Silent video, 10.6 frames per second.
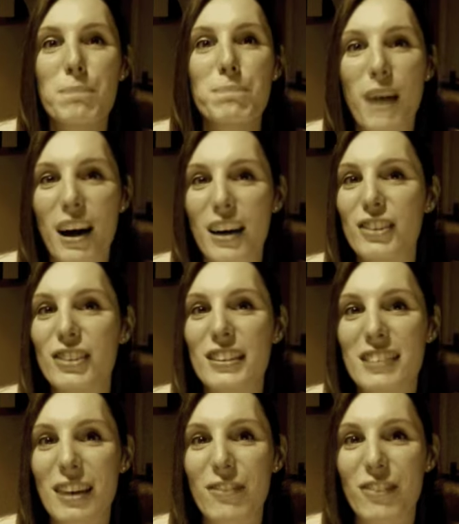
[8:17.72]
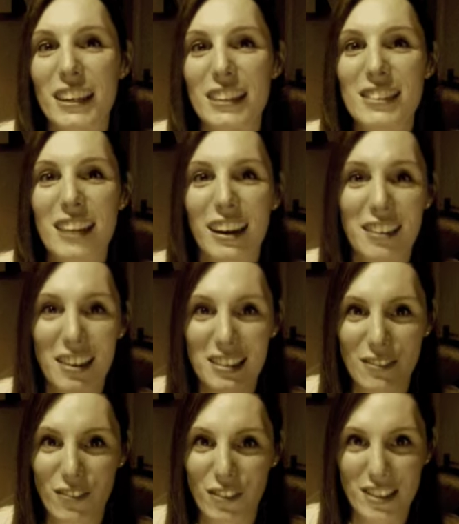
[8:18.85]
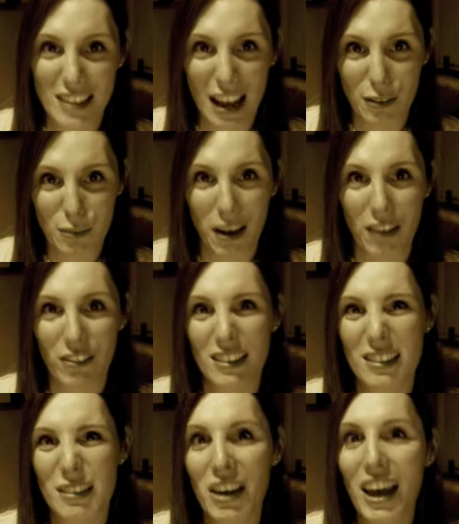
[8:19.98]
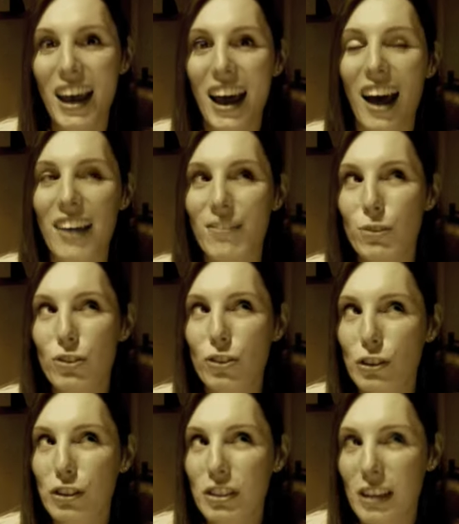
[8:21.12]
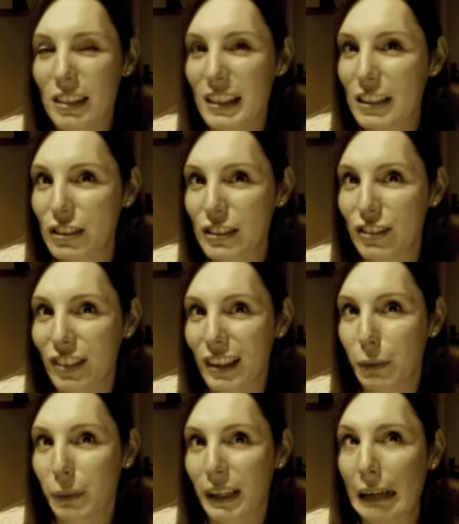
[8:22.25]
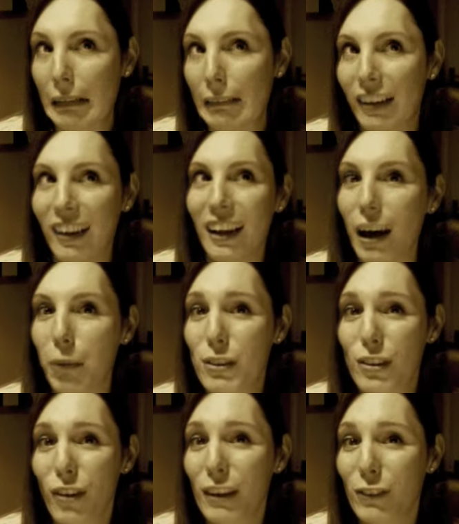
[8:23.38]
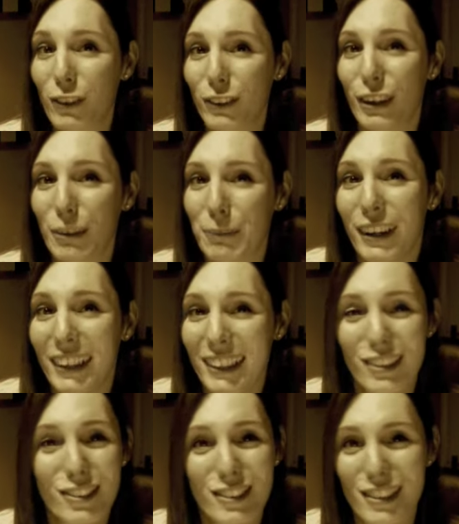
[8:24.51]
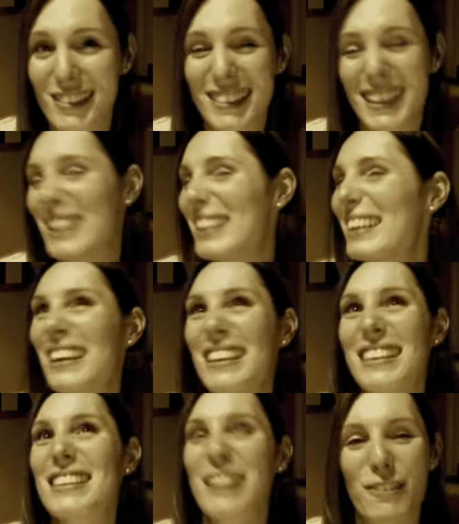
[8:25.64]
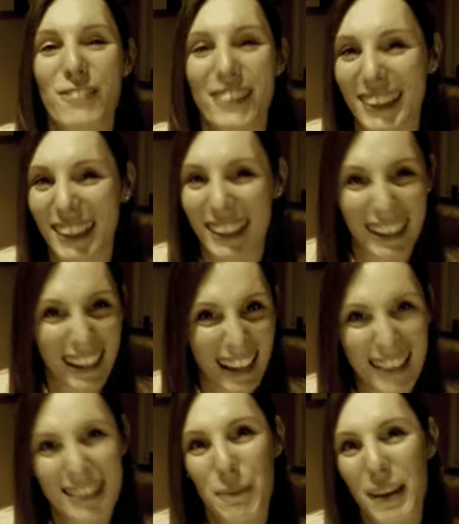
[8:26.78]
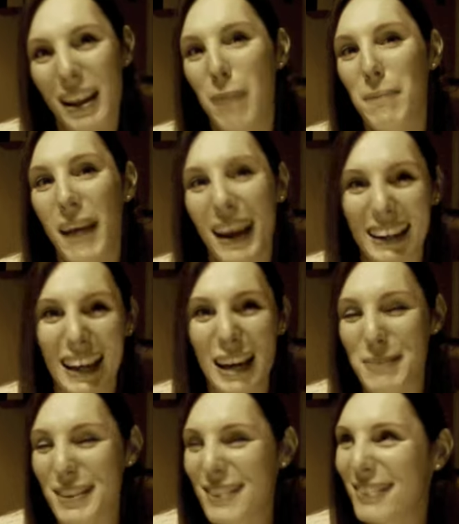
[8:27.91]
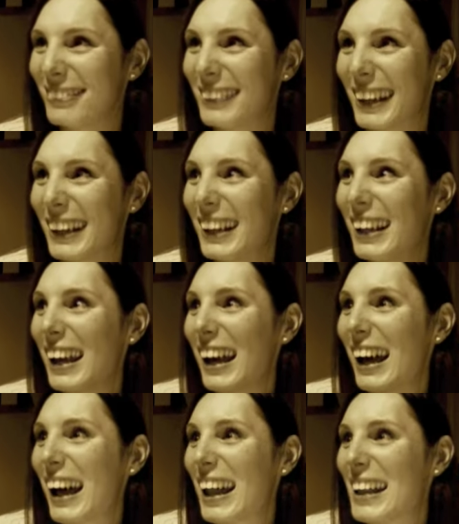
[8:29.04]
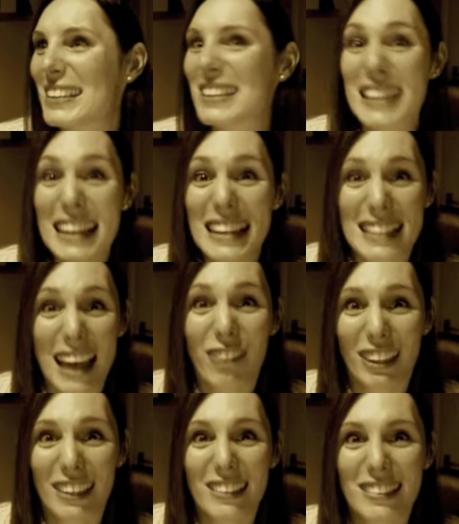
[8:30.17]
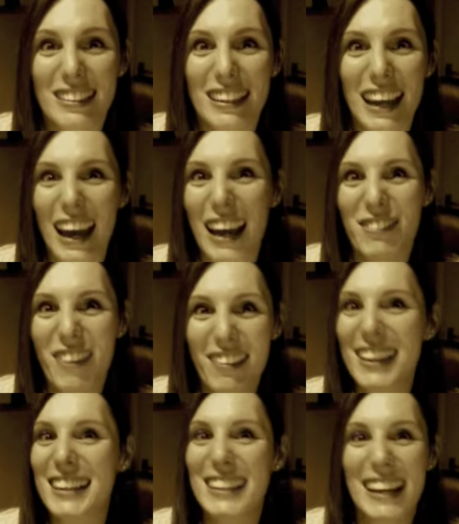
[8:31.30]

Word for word: But she's so funny. She's like a 1950s housewife and it's a, I'm sure, she, I think she's a drag queen. I'm sorry if you're not, but you are just, so funny. It's a bit like Pan Am and all that. It's Lily Savage, an American